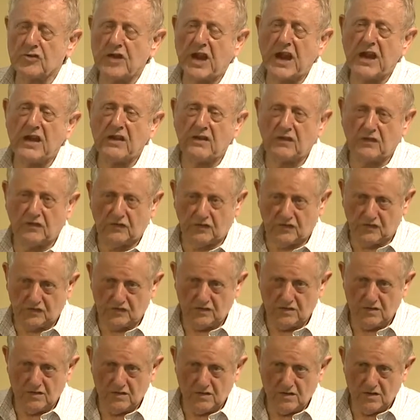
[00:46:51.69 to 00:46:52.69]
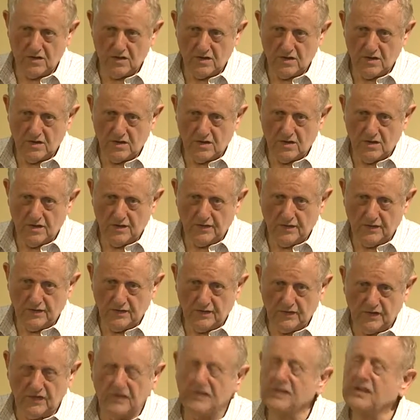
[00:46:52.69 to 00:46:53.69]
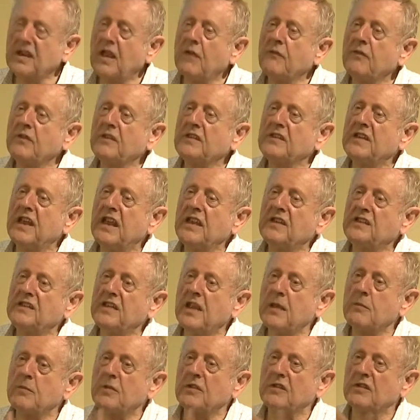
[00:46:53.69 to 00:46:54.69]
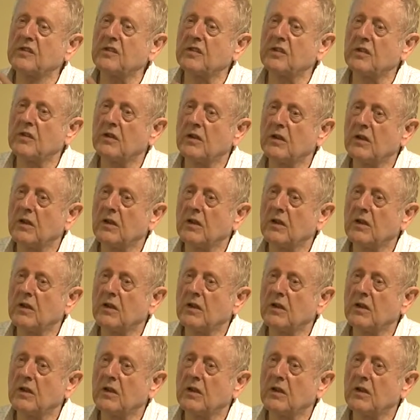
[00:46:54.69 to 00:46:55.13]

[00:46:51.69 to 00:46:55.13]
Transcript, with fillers: changed the seventh day Sabbath